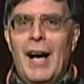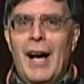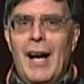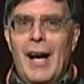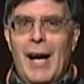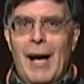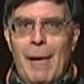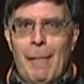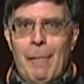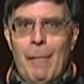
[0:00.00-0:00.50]

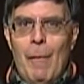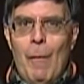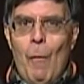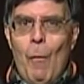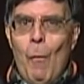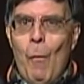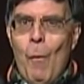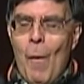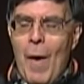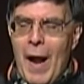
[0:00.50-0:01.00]
Um,
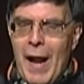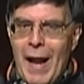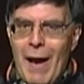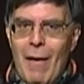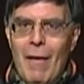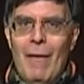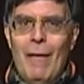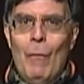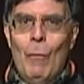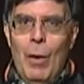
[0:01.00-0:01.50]
what
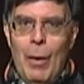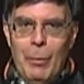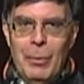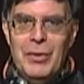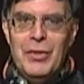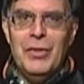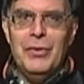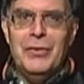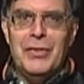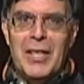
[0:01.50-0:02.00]
what
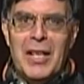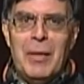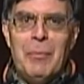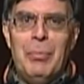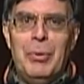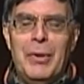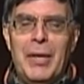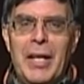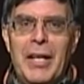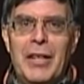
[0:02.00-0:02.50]
was it like
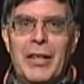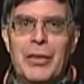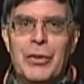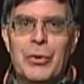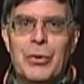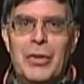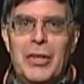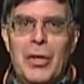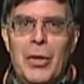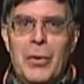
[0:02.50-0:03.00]
playing
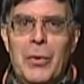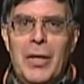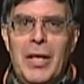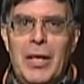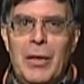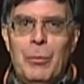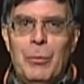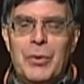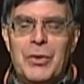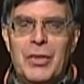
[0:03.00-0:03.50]
under
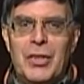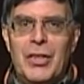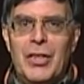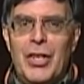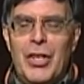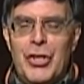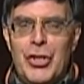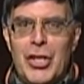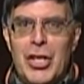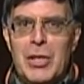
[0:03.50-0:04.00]
Yogi, and was it
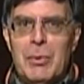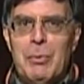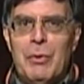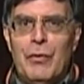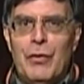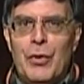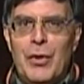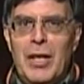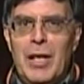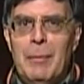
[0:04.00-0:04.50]
an
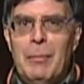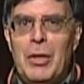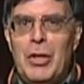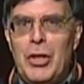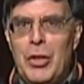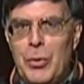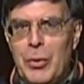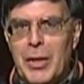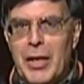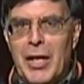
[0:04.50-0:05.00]
adjustment for him
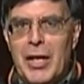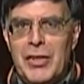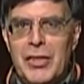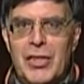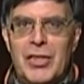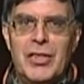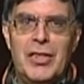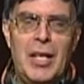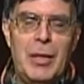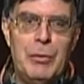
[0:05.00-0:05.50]
and you guys
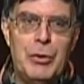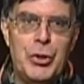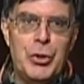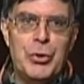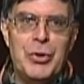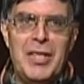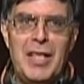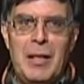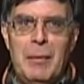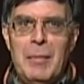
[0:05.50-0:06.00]
because he was
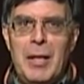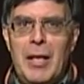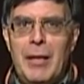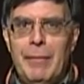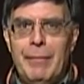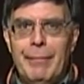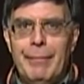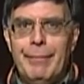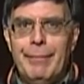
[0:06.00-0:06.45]
your teammate?